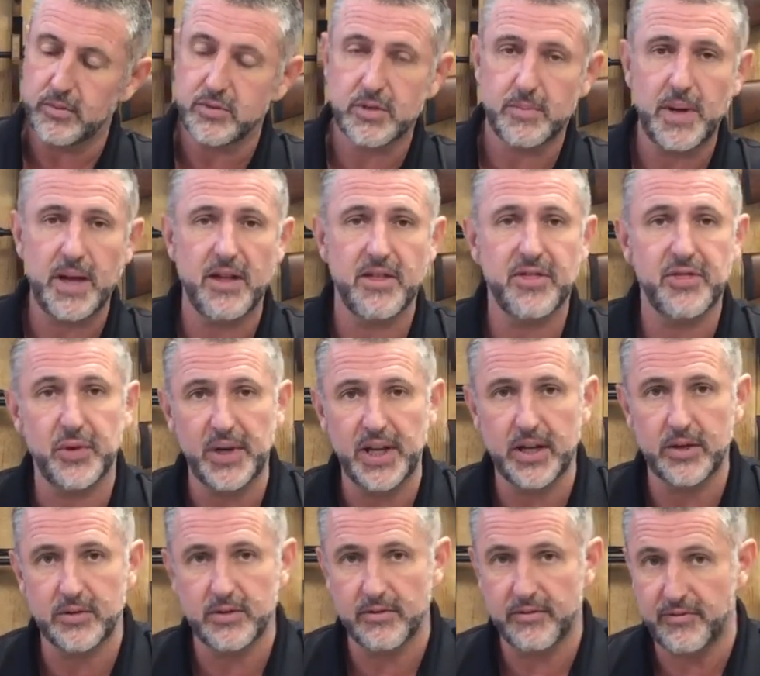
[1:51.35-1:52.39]
It was about a
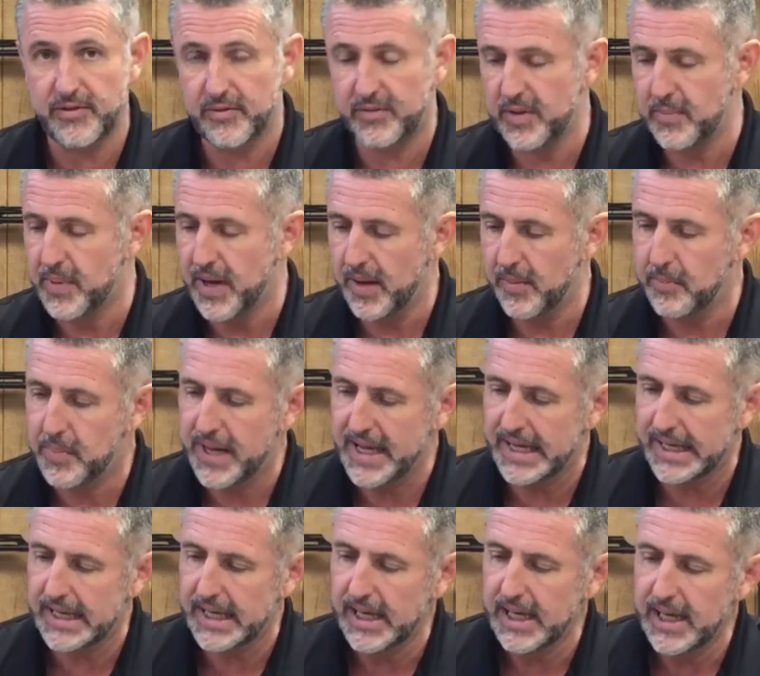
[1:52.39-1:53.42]
350 pound
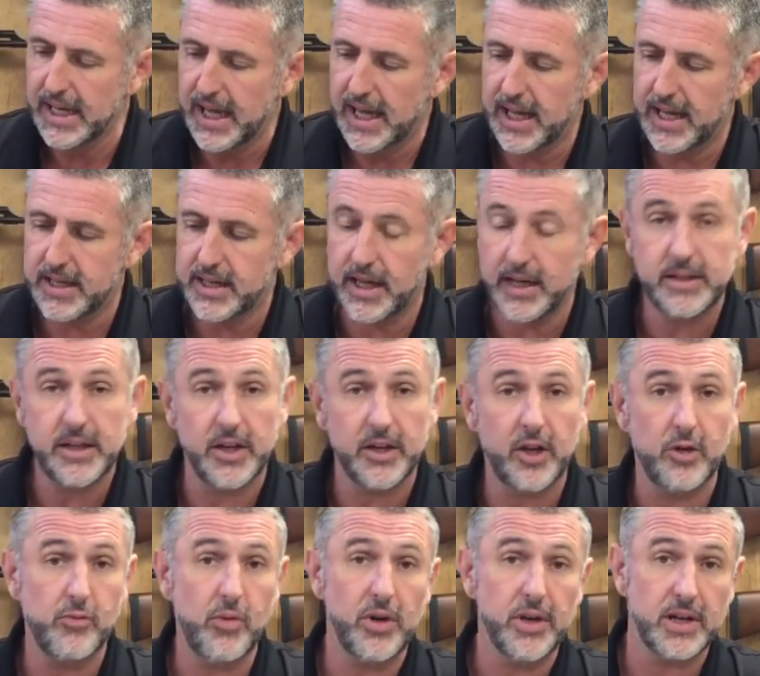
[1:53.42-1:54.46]
pig, uh, and, and,
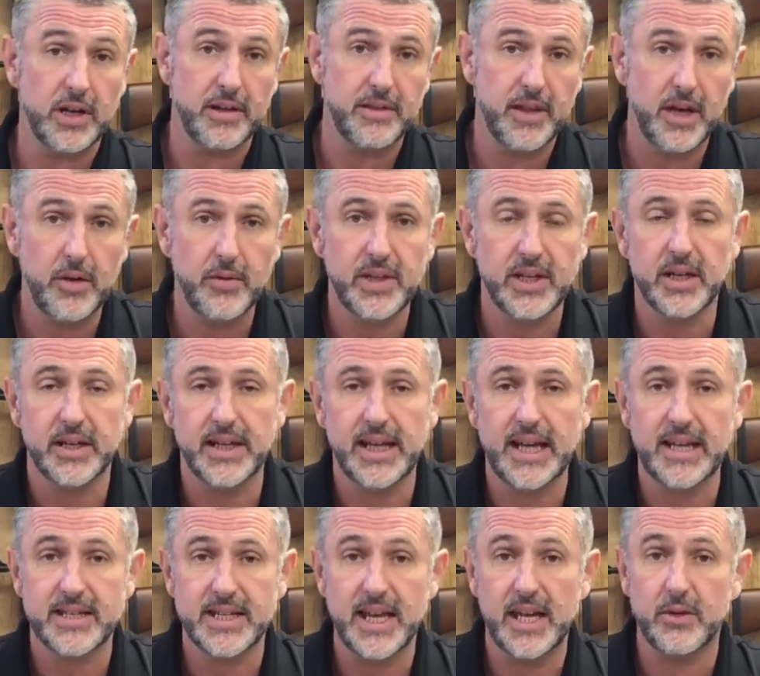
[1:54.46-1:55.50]
ironically, the only gun he
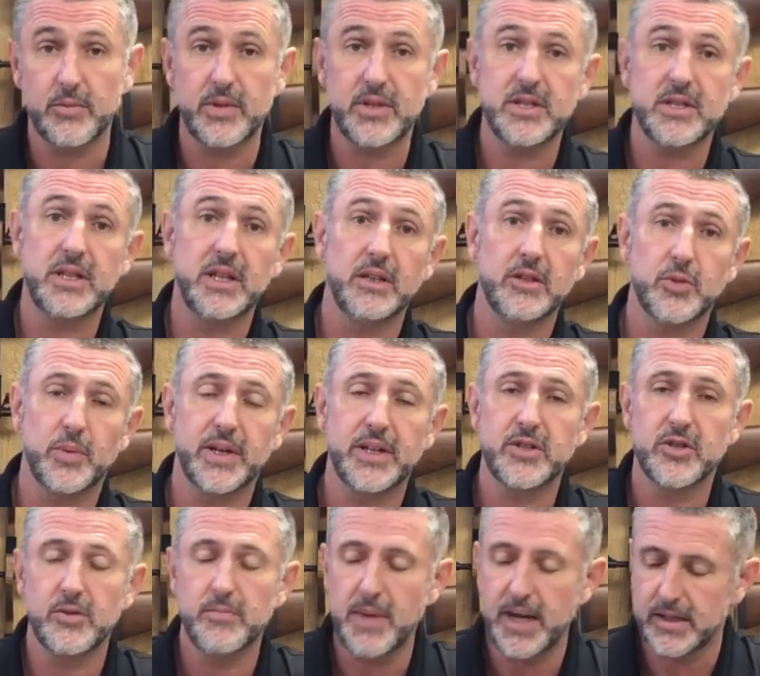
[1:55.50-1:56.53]
had to hand was his little
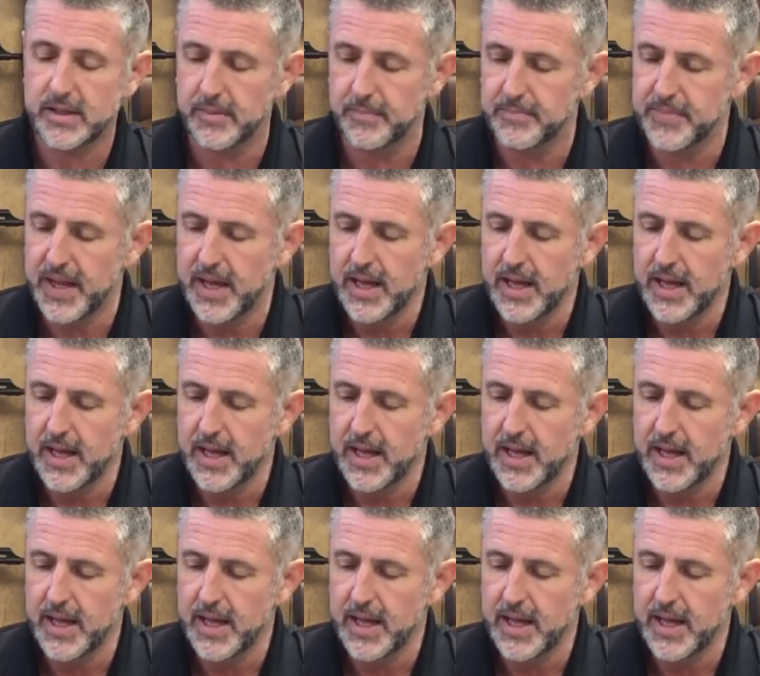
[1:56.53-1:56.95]
22 Magnum.